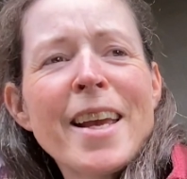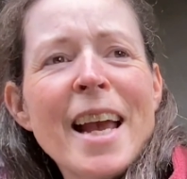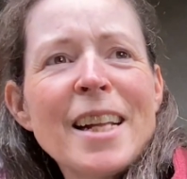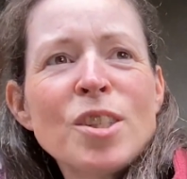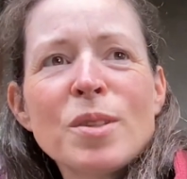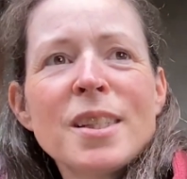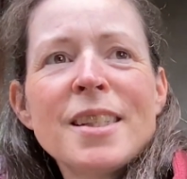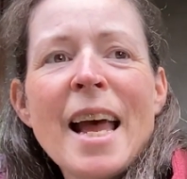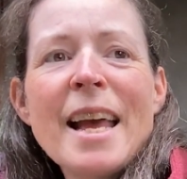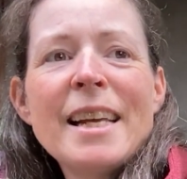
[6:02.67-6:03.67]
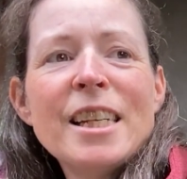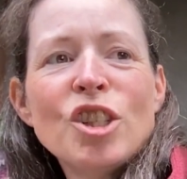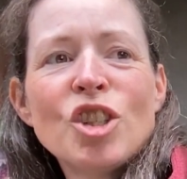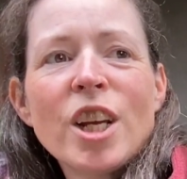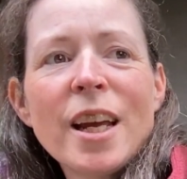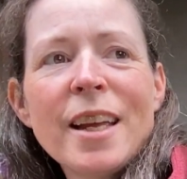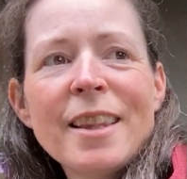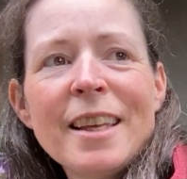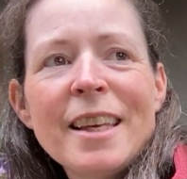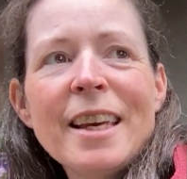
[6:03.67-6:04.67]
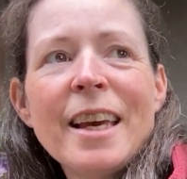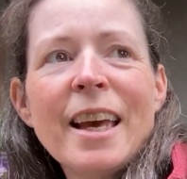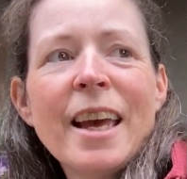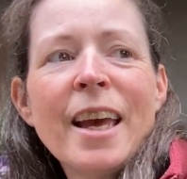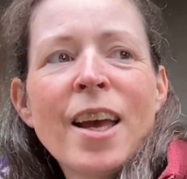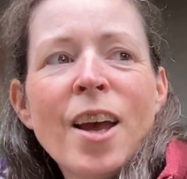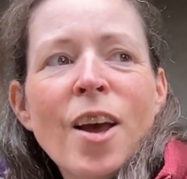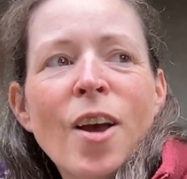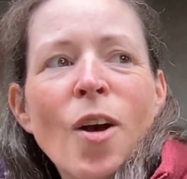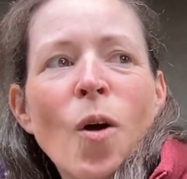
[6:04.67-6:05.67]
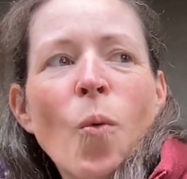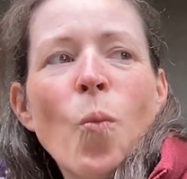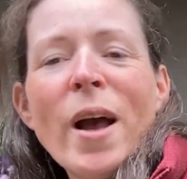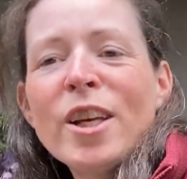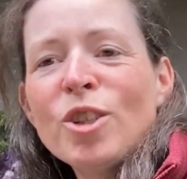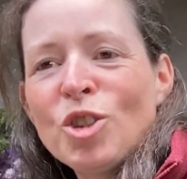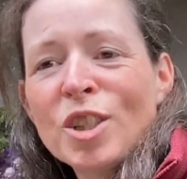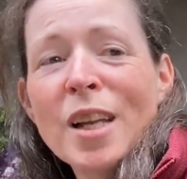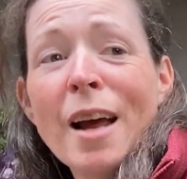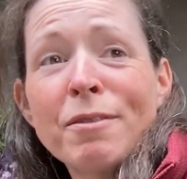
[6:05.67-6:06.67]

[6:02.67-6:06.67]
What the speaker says: get to a stage in the year where you just have